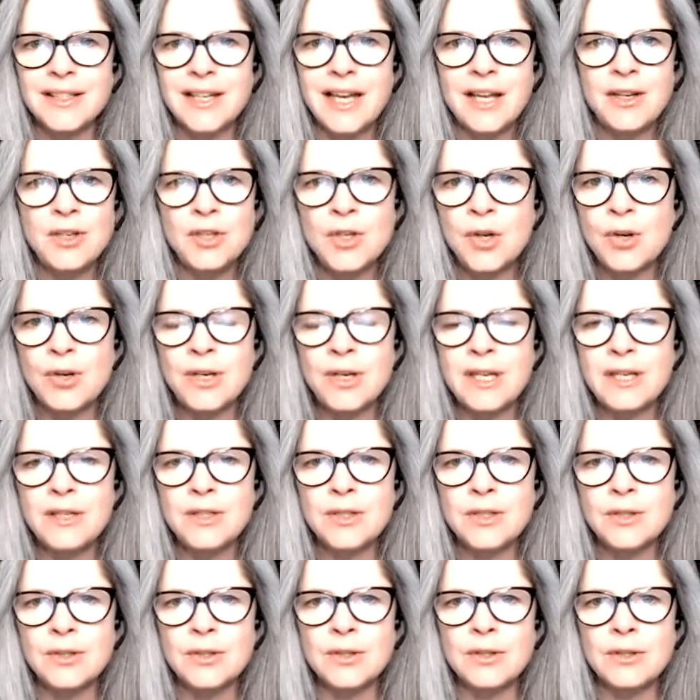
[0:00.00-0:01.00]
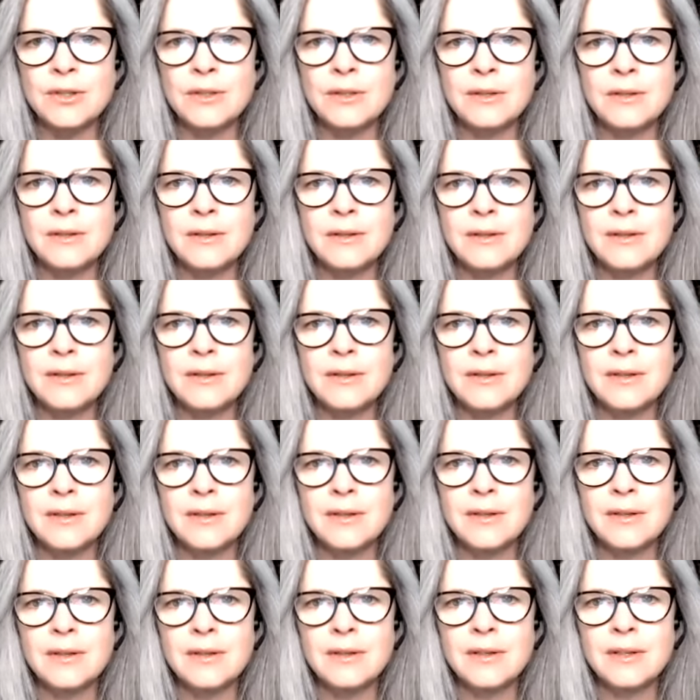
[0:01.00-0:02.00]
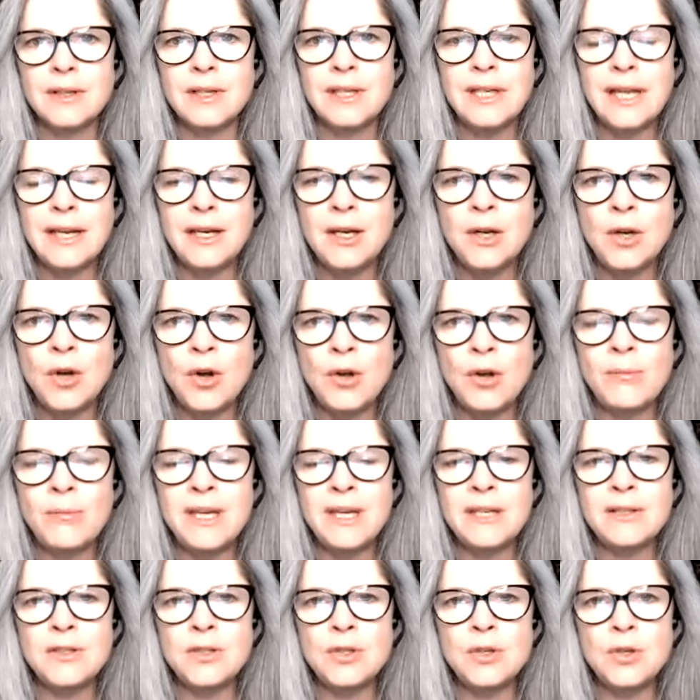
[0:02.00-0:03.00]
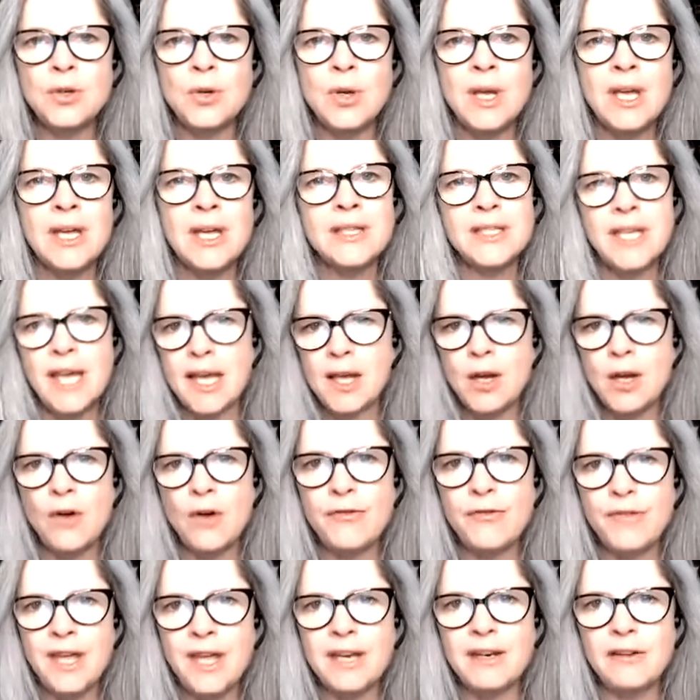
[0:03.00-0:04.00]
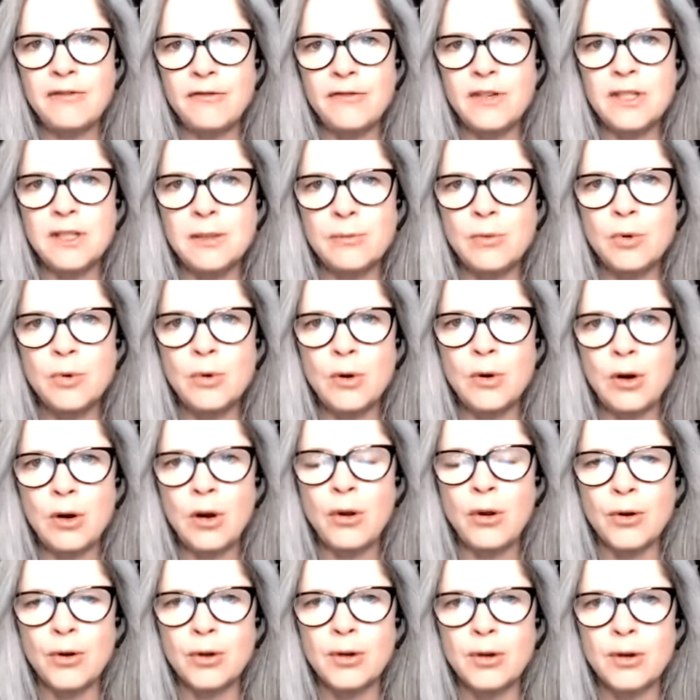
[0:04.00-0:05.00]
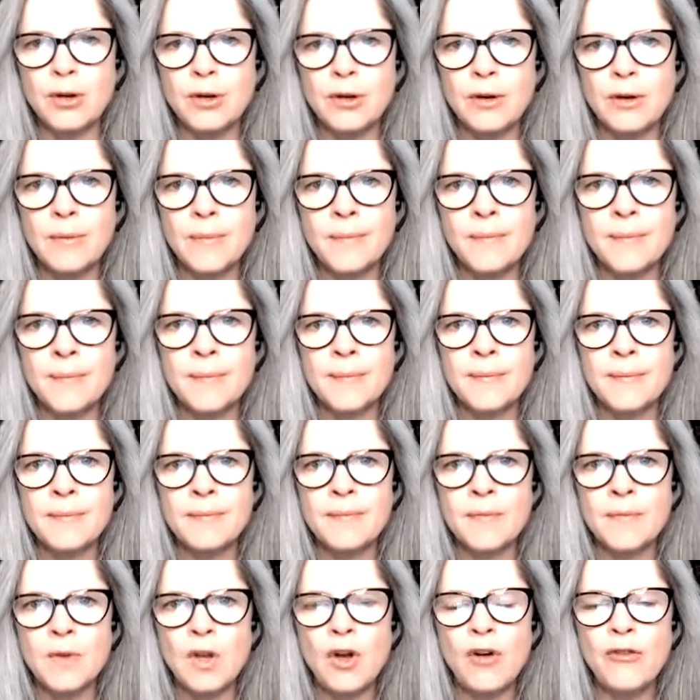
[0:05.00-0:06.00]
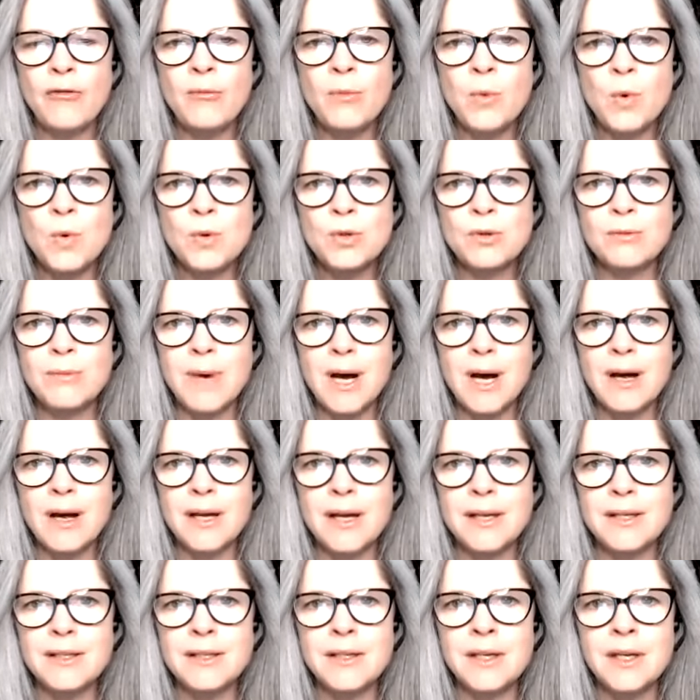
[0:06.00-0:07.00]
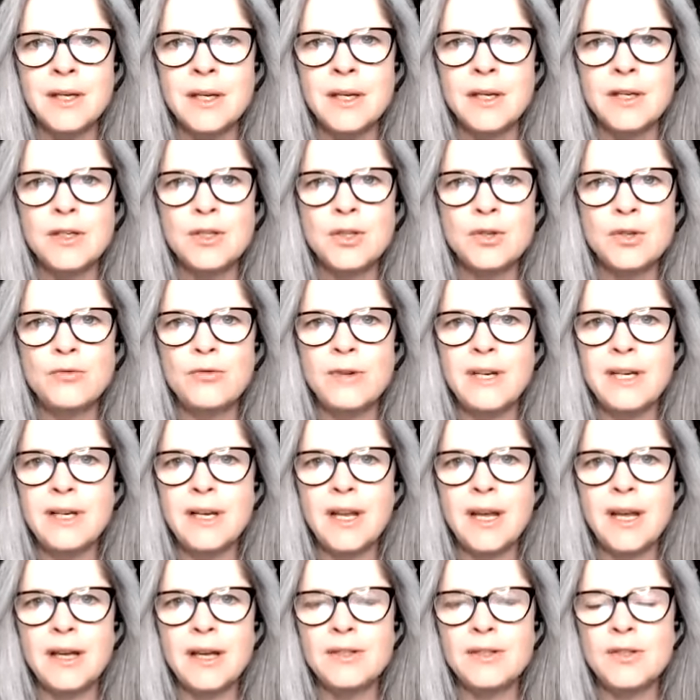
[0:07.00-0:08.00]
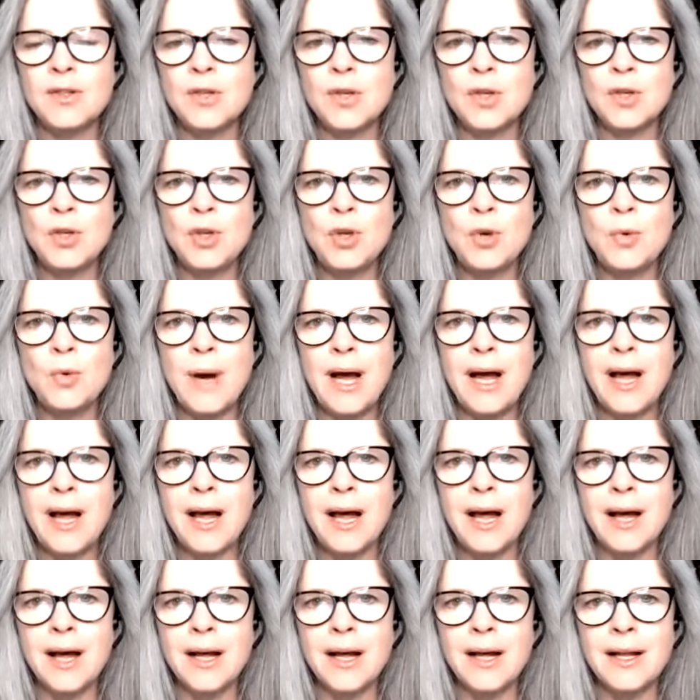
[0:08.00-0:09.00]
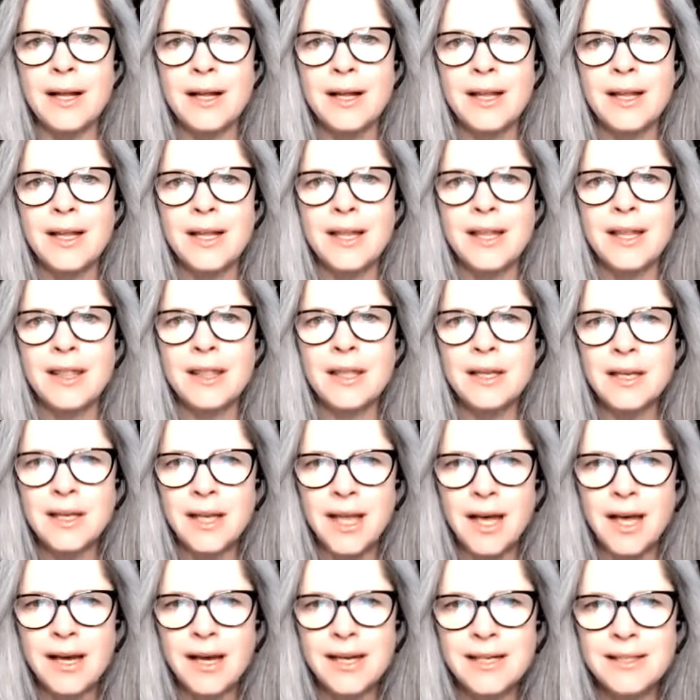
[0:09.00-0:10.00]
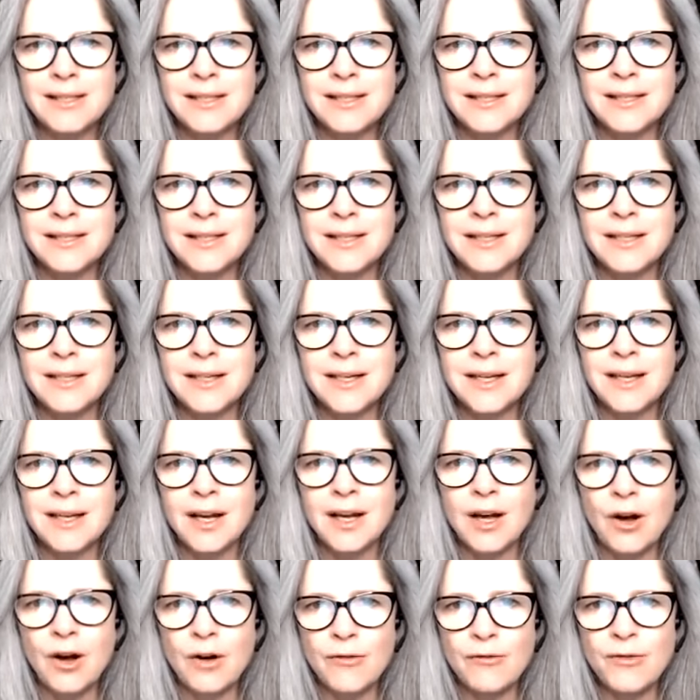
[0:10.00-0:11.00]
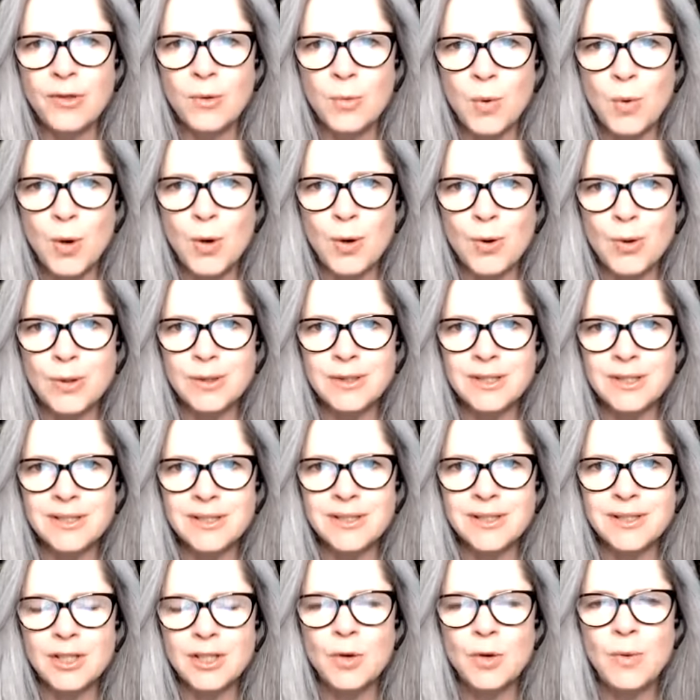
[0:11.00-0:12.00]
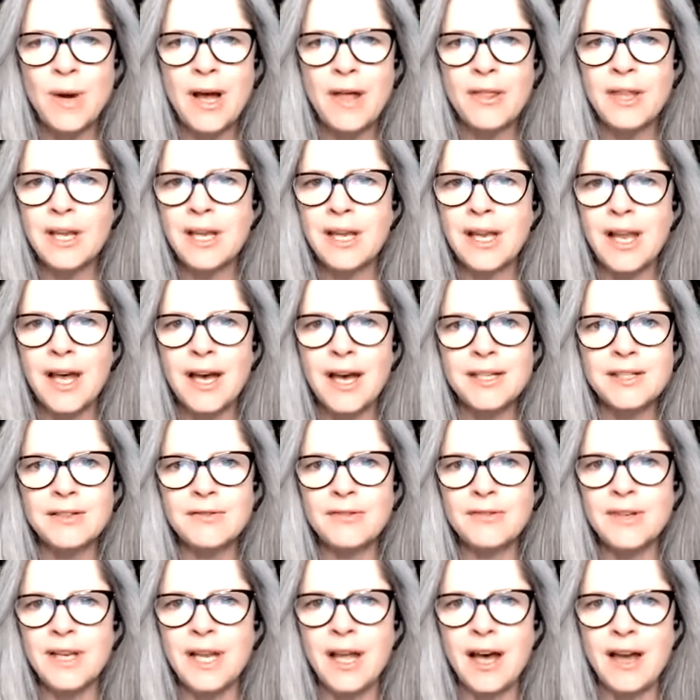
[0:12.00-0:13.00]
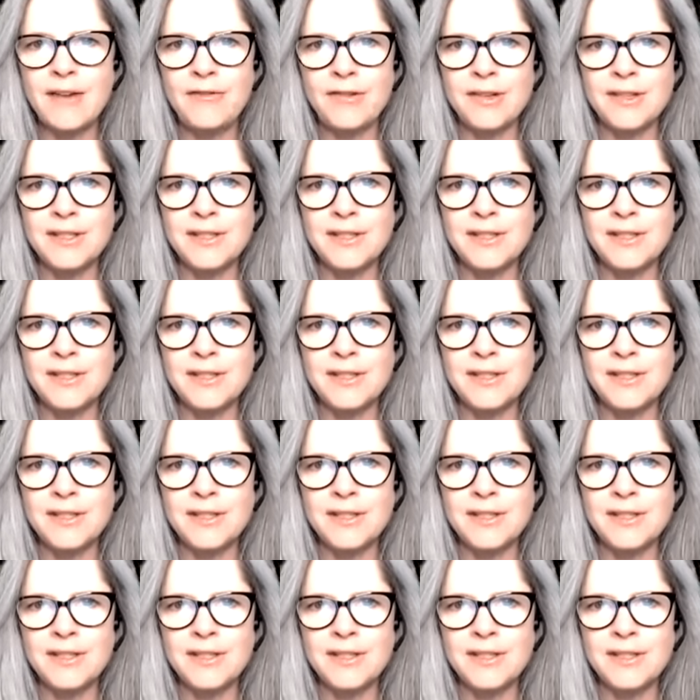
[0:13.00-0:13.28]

and you don't need to. Letting go means you take off that invisible cloak of mortal mind to realize you are the light of the world. You are the light of life